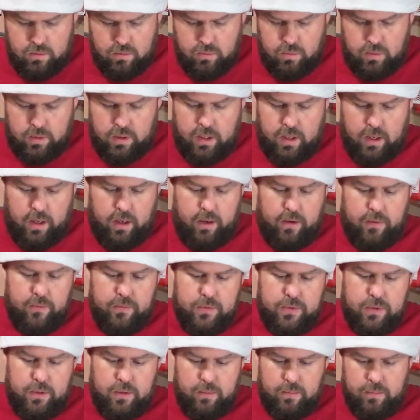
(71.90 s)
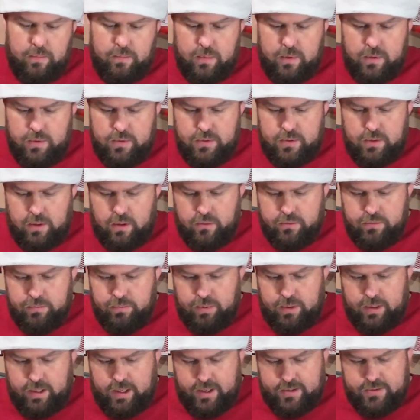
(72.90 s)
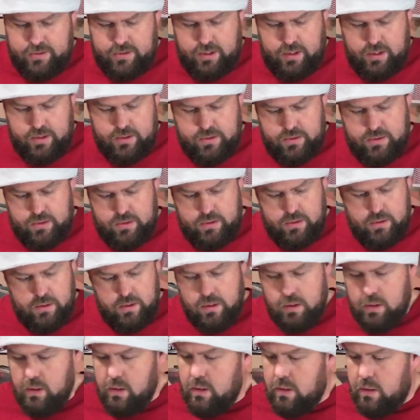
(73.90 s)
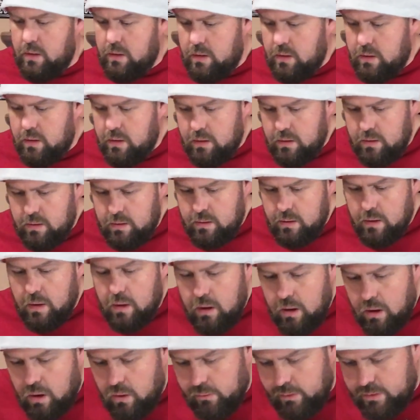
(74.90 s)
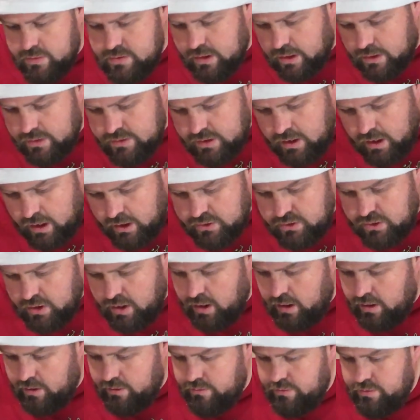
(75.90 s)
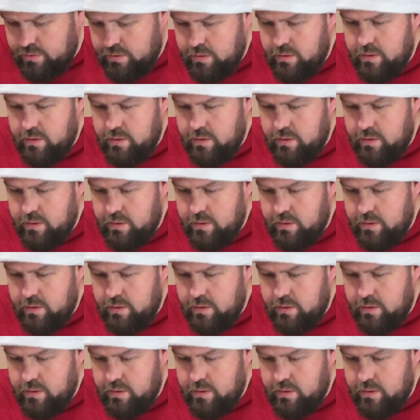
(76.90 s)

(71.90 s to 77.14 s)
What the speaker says: We have some soft plastics. Oh, that's nice. They actually have